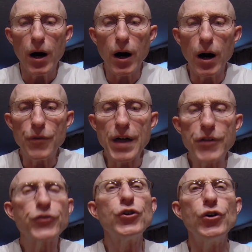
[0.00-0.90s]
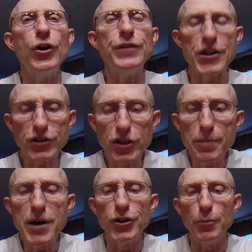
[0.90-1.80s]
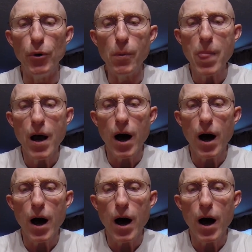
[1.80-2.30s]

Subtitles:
That's good. That's commendable.